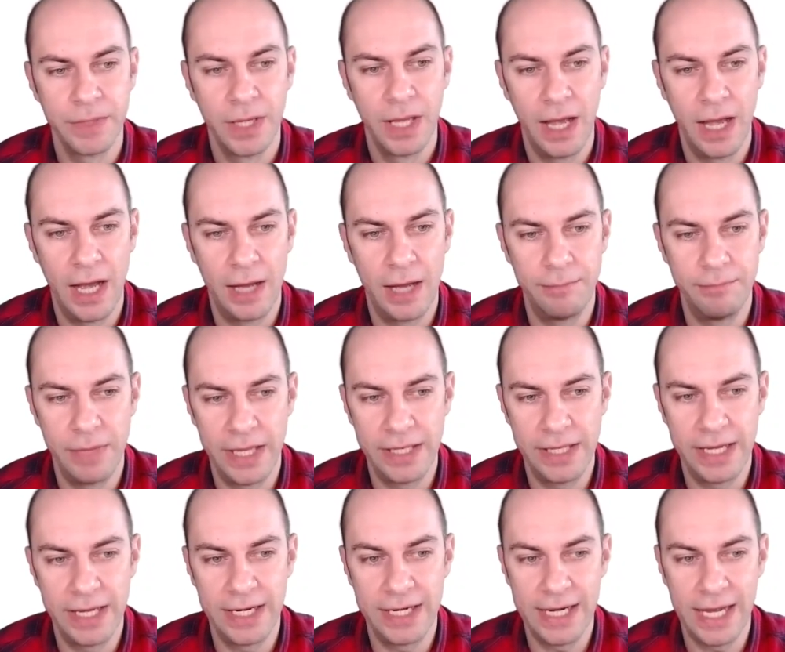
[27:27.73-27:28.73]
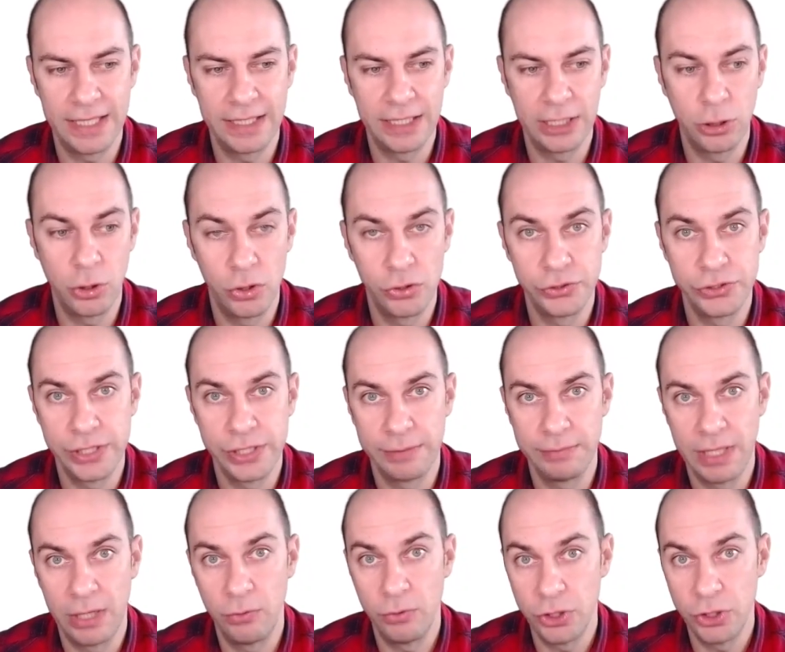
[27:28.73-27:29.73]
And then another
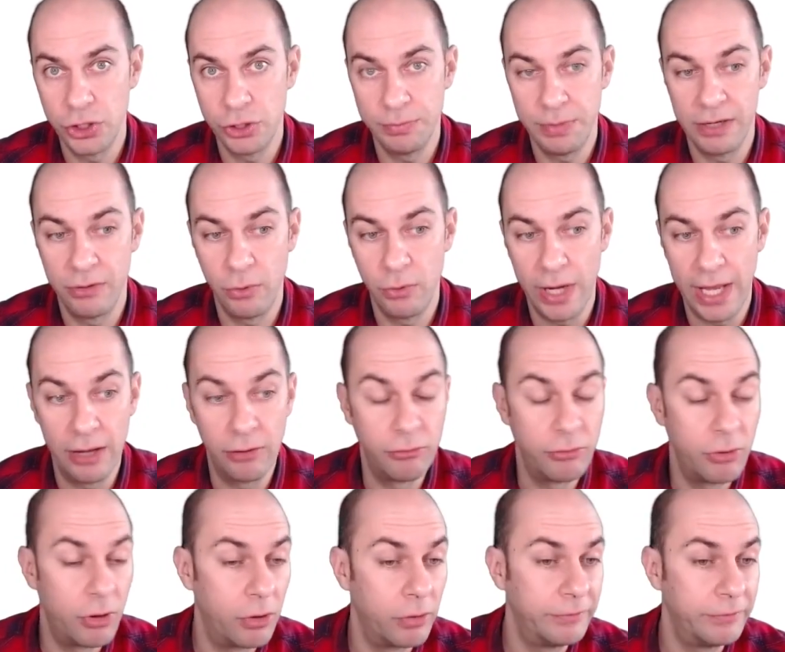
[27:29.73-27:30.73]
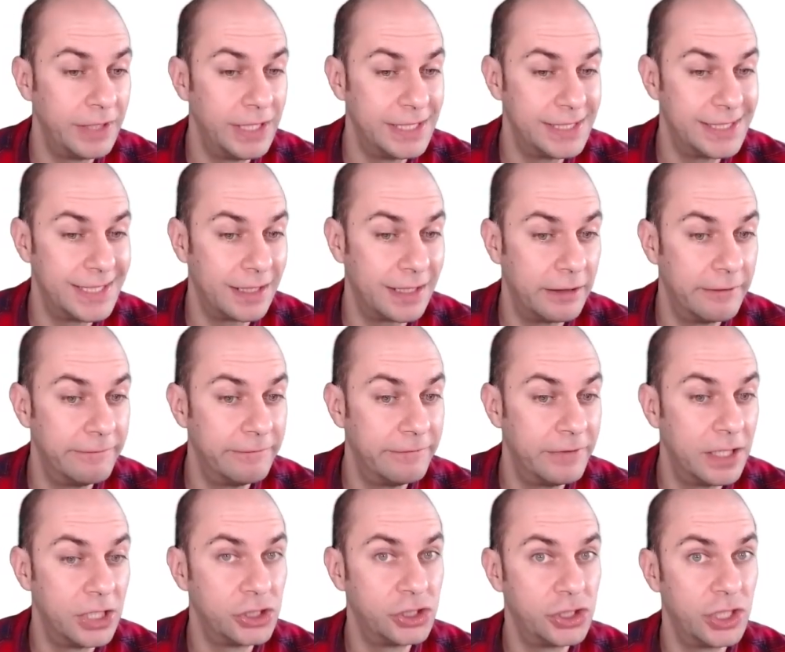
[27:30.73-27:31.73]
concept that we should be aware of is the
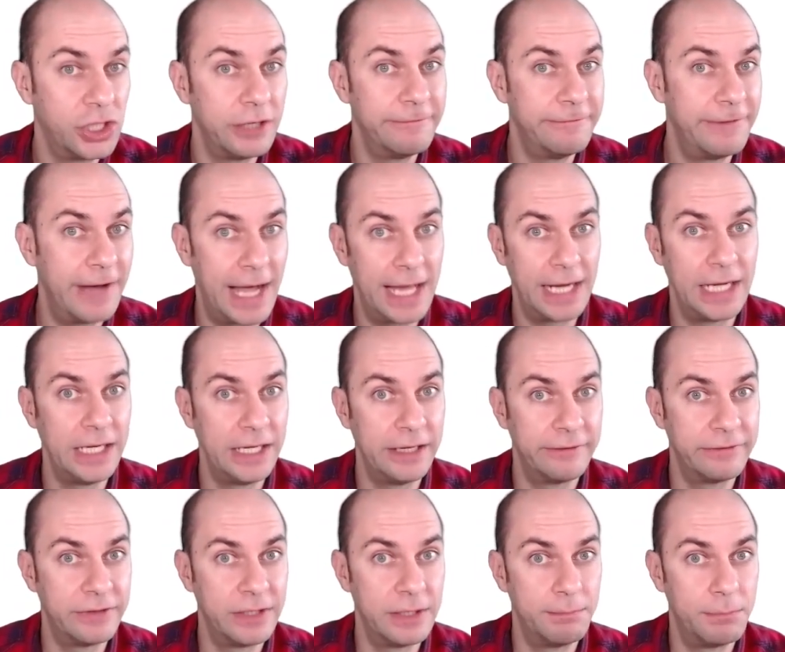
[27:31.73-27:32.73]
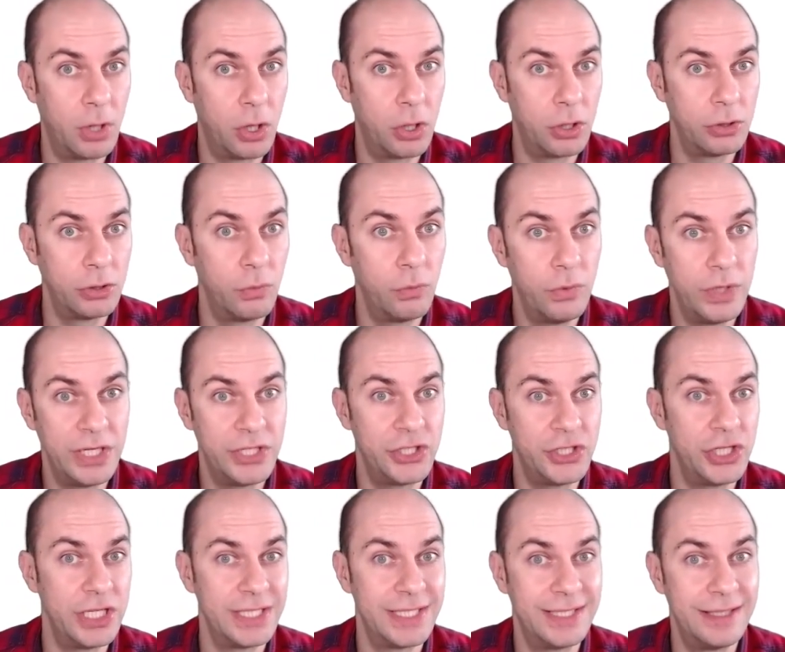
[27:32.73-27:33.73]
conversion value of the bond,
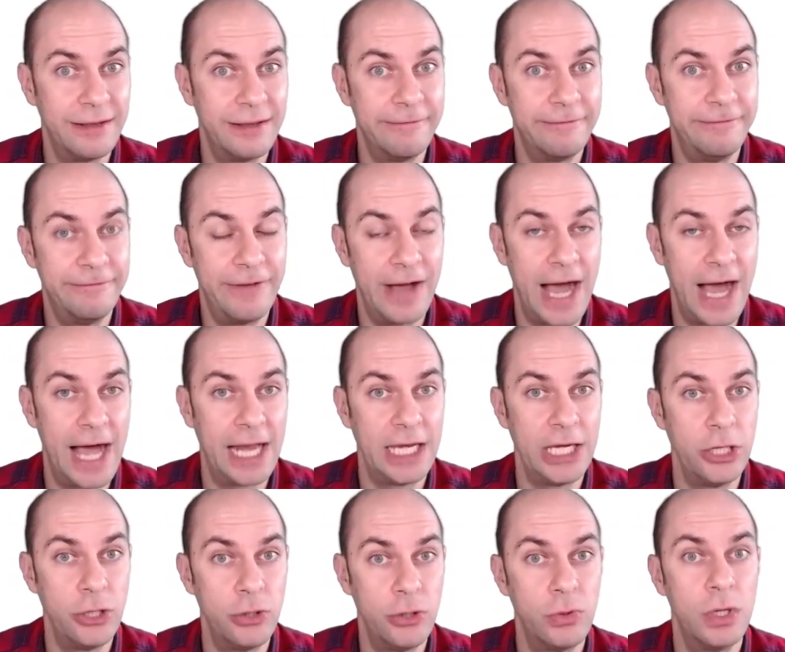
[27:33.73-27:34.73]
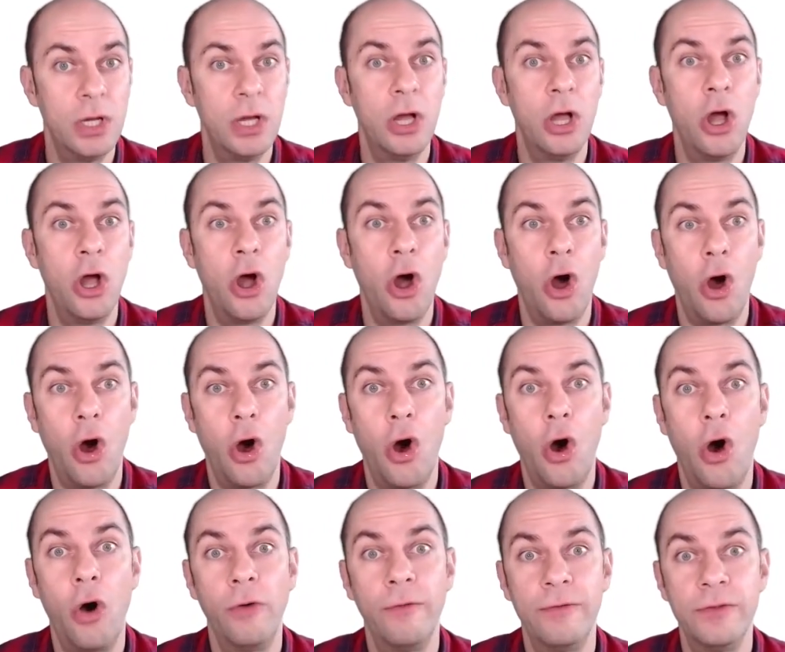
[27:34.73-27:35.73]
which is the value
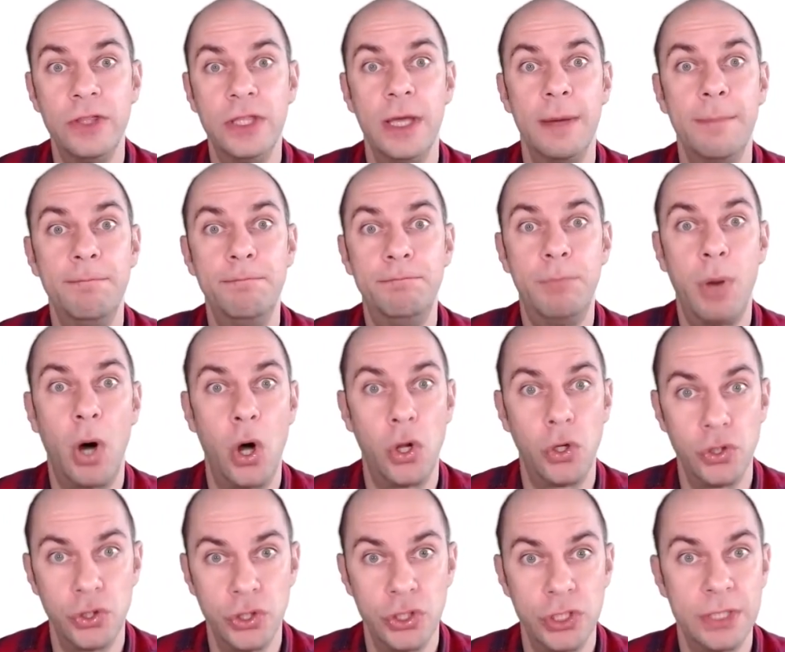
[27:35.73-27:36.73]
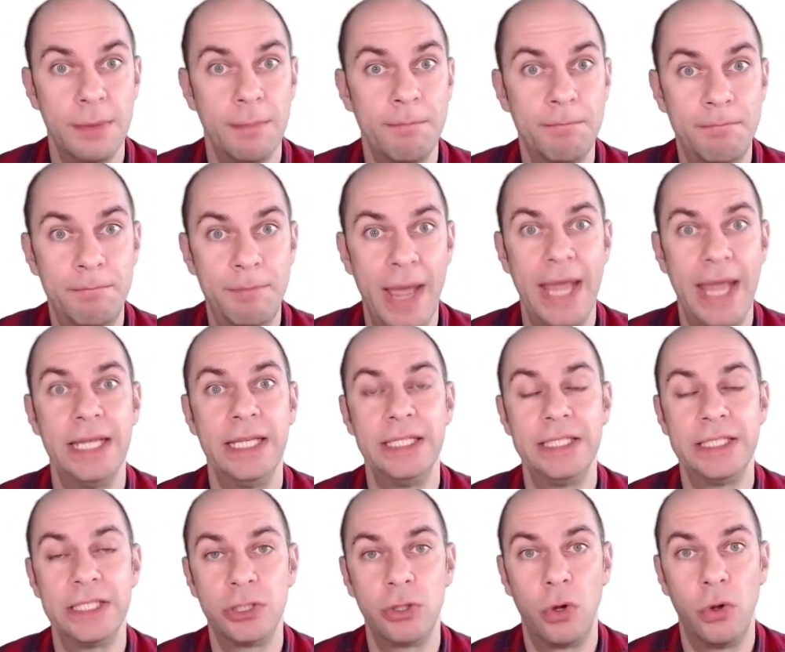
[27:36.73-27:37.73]
of the bond
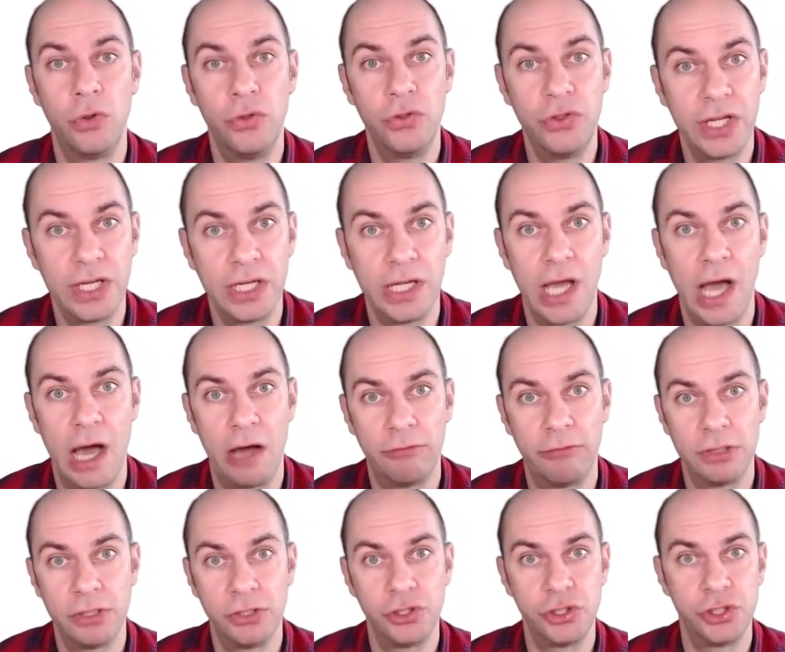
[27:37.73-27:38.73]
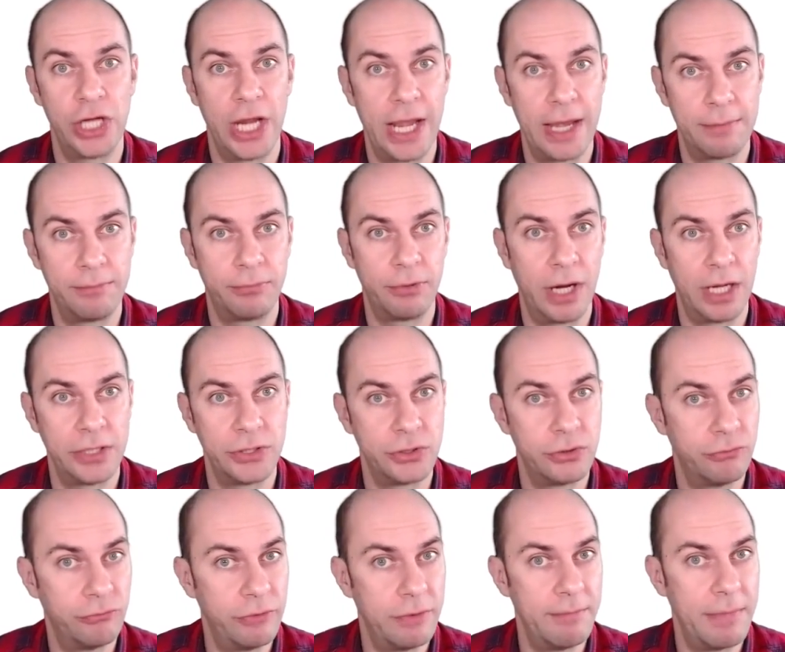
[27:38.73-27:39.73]
based on the current share price.
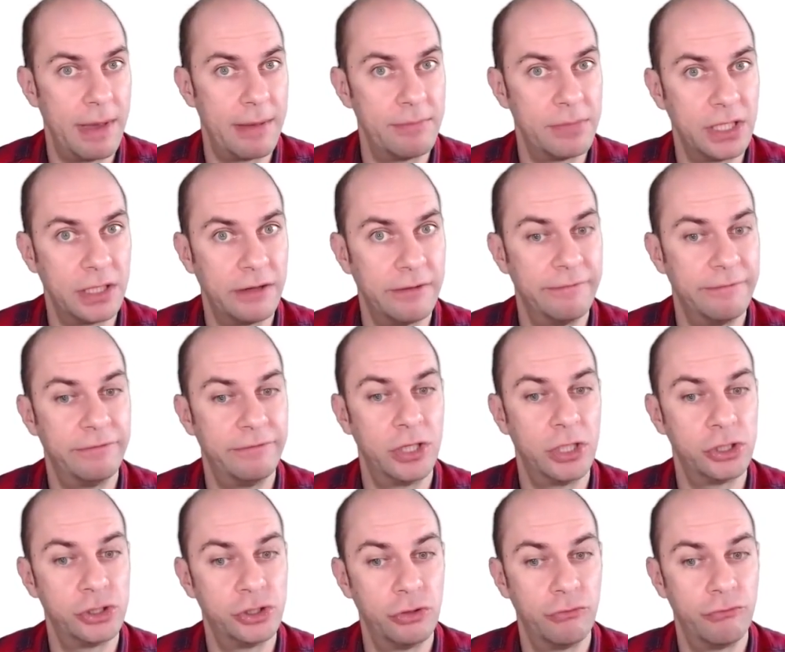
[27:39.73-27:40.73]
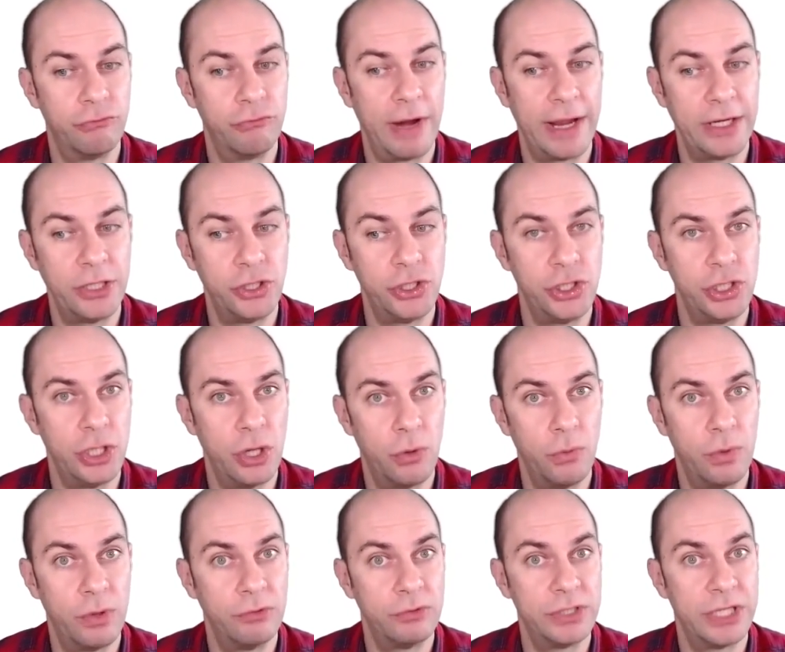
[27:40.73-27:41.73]
So remember, the conversion ratio
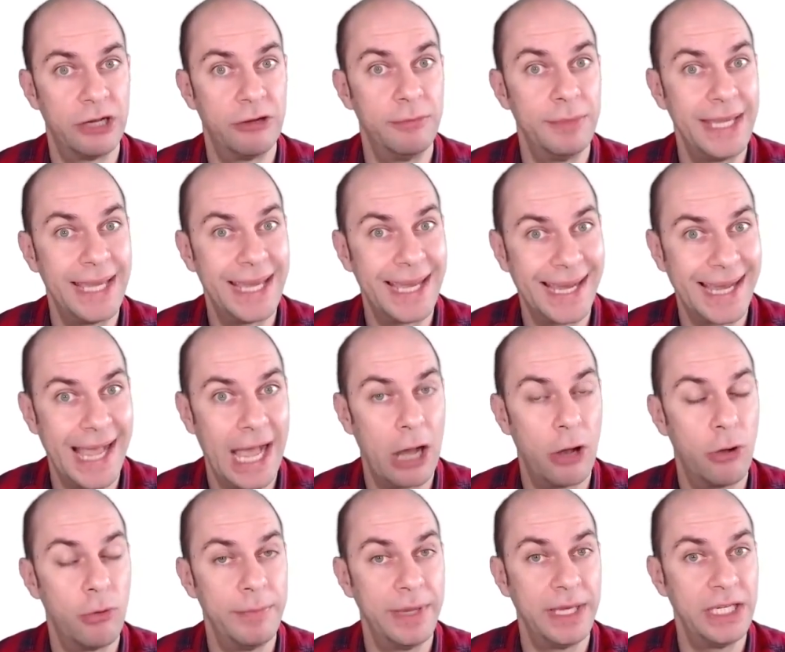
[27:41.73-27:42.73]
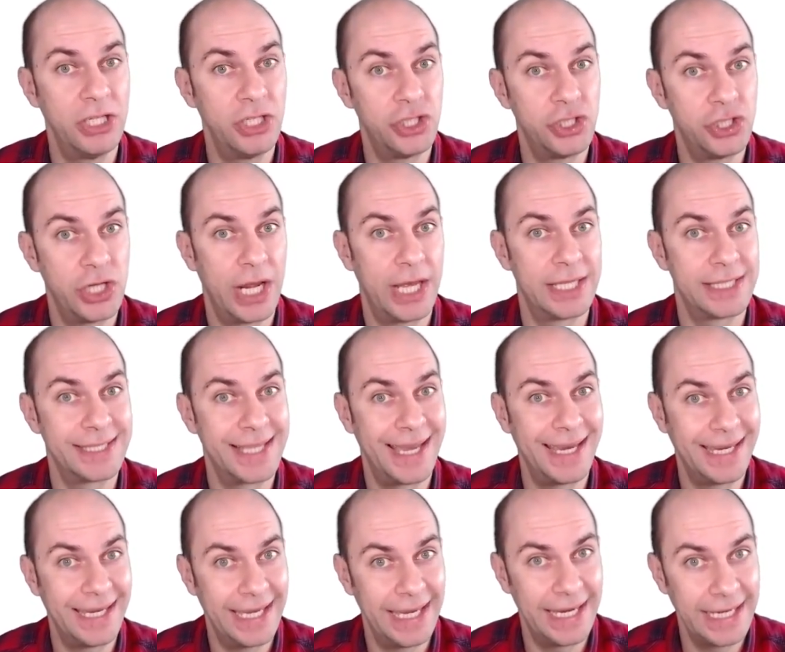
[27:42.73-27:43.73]
will tell me how many shares
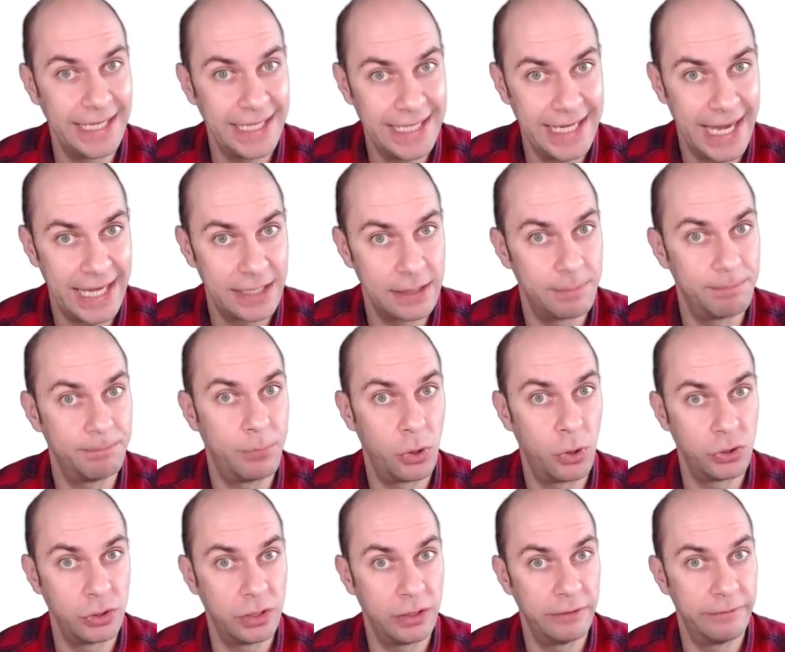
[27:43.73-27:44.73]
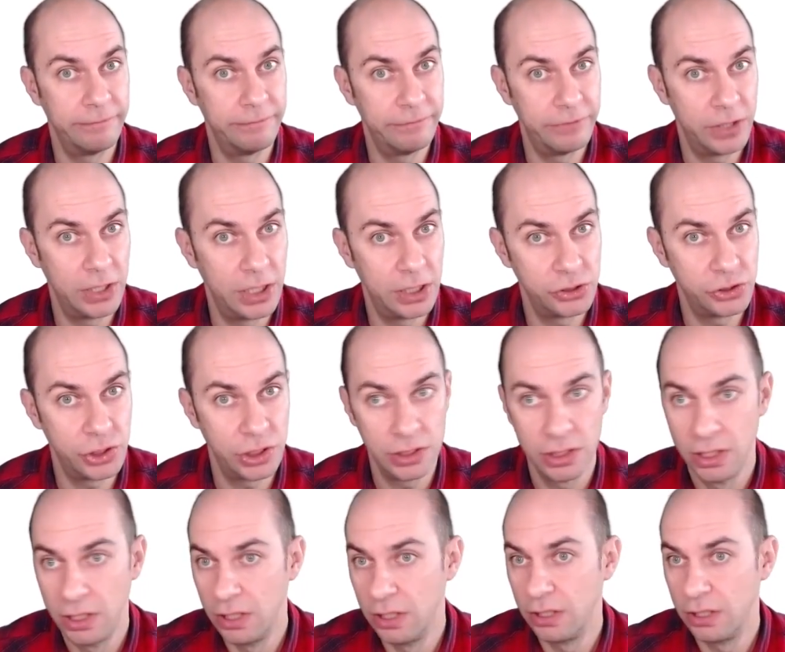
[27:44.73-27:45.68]
I can get upon conversion.